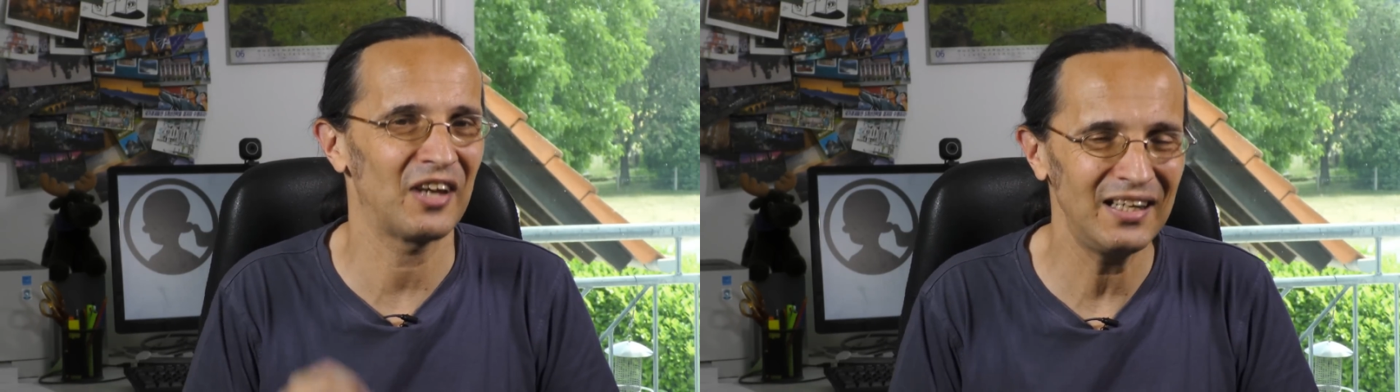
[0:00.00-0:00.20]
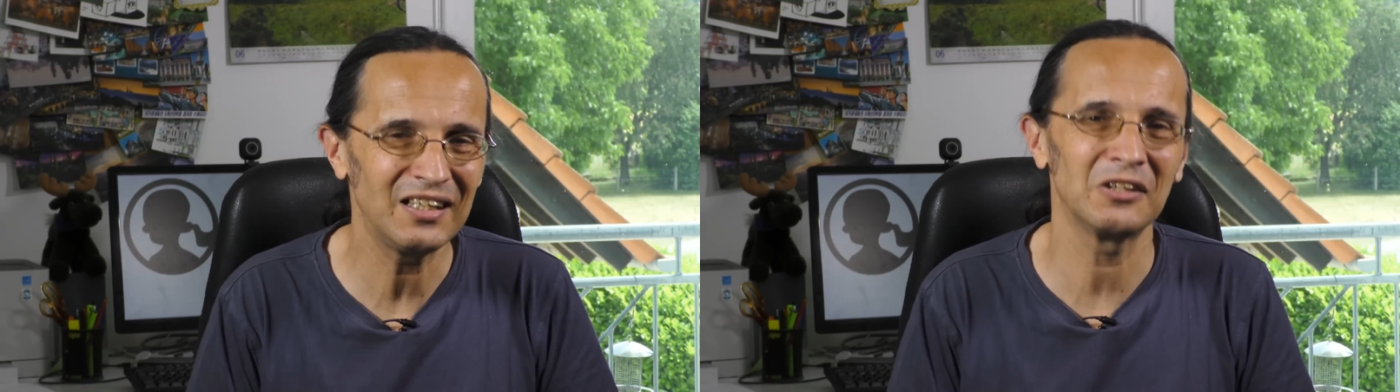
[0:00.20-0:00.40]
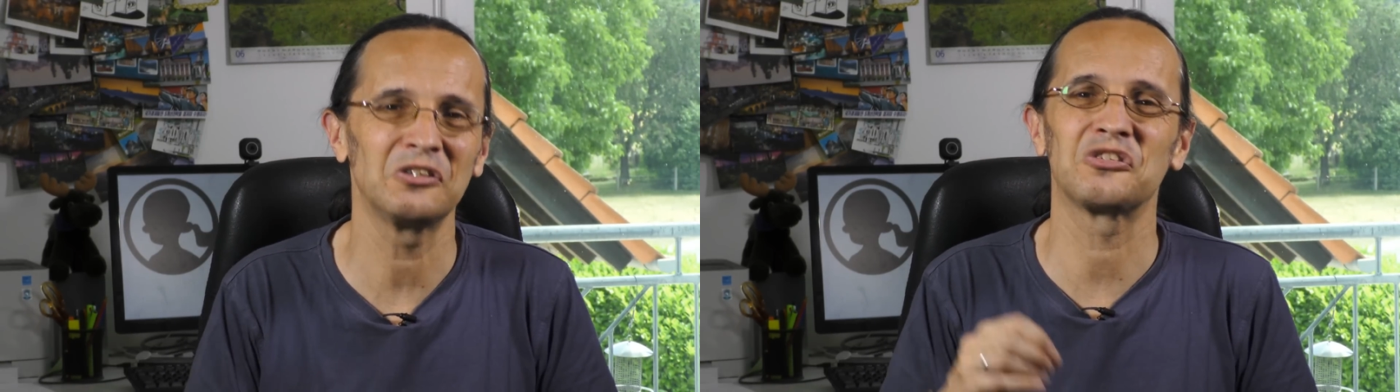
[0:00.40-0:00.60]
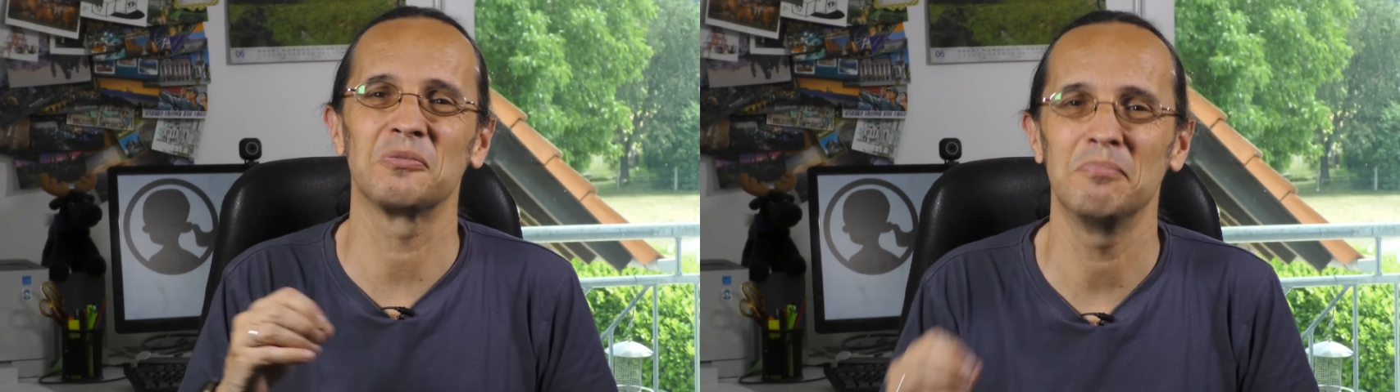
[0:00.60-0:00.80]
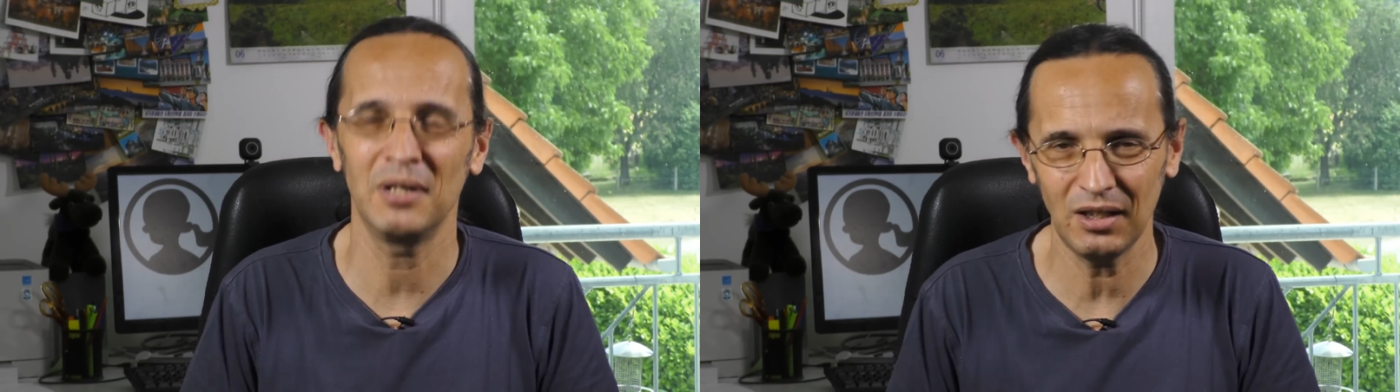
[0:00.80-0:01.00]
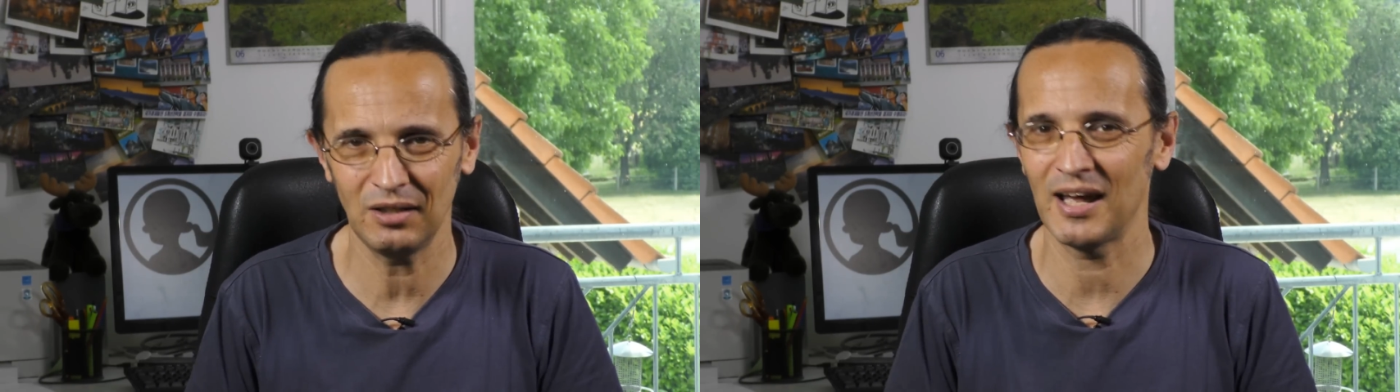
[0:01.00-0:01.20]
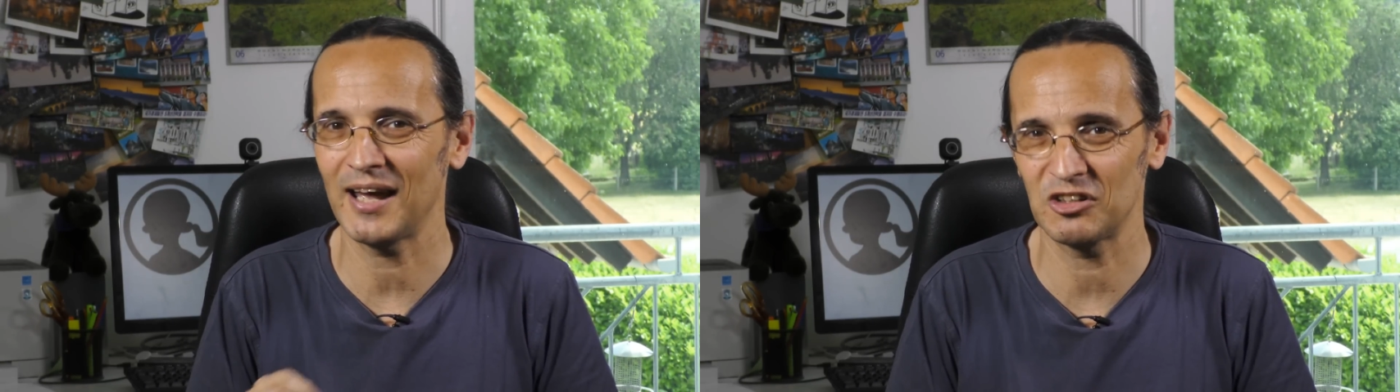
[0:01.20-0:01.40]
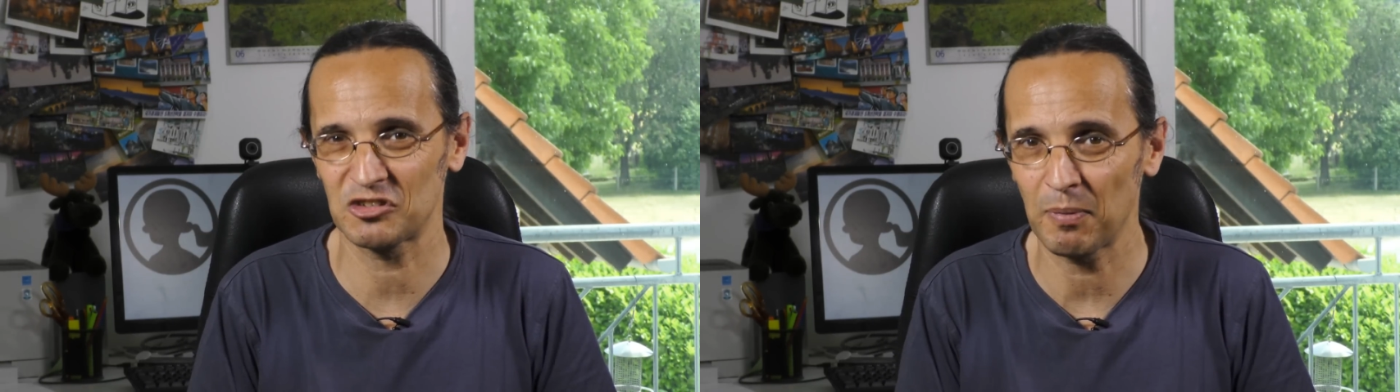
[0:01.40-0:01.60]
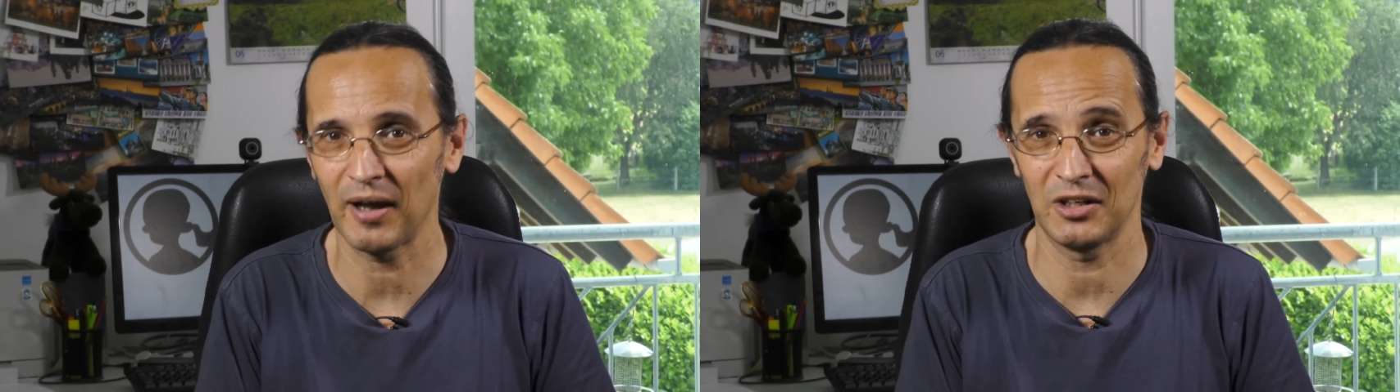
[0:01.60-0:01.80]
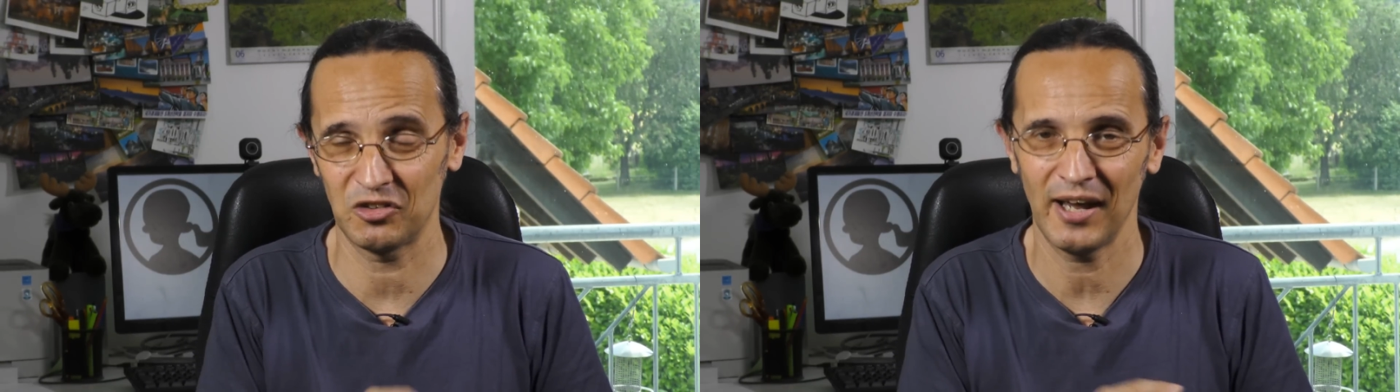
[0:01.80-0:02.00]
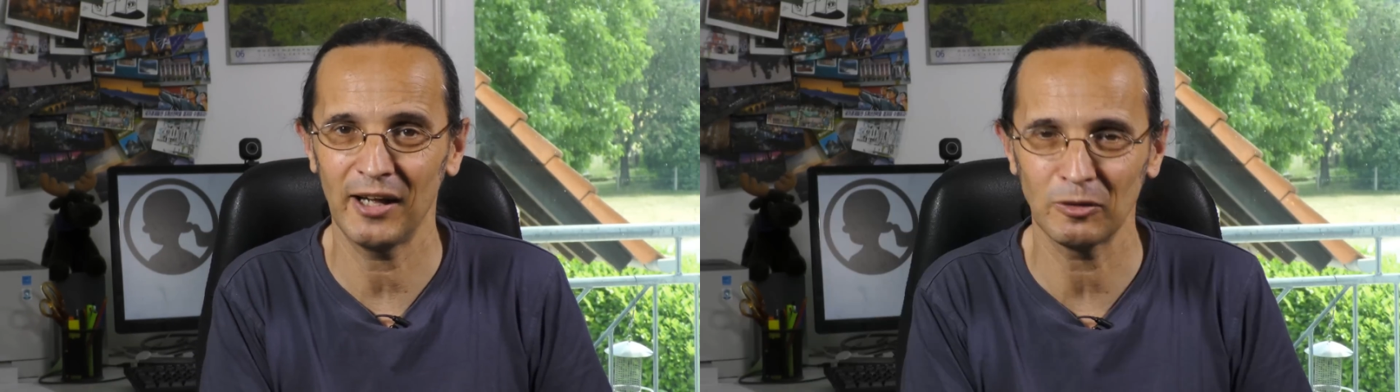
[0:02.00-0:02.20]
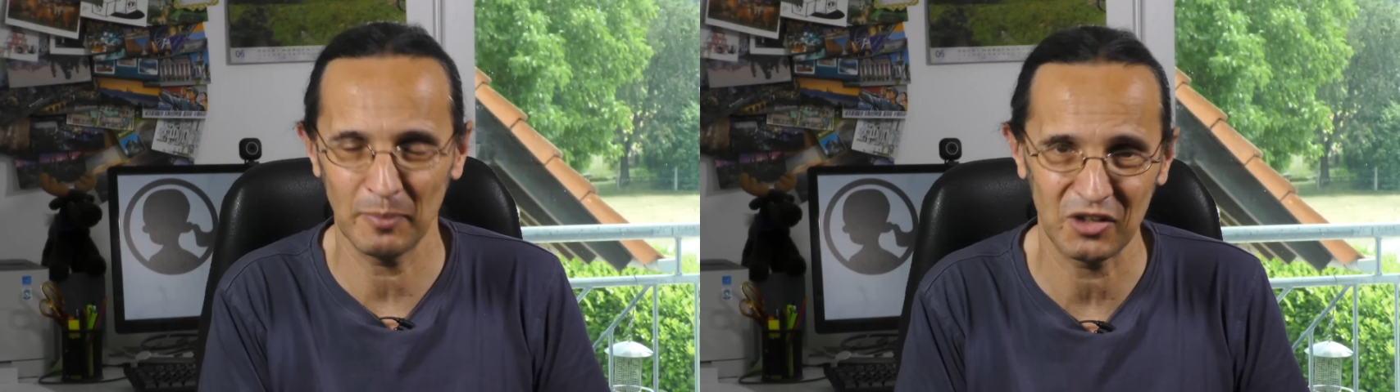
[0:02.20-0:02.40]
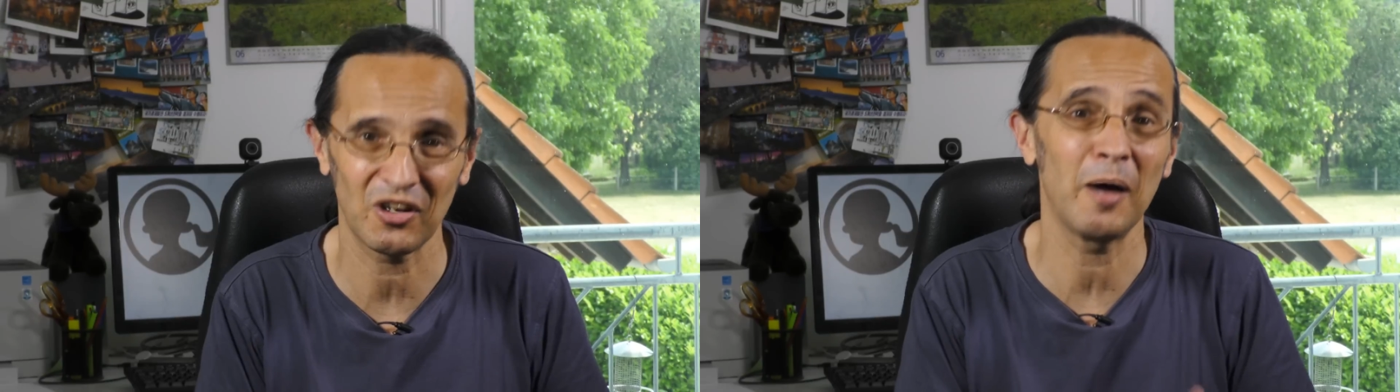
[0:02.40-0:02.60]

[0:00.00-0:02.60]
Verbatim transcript: taken to mean a spiked helmet,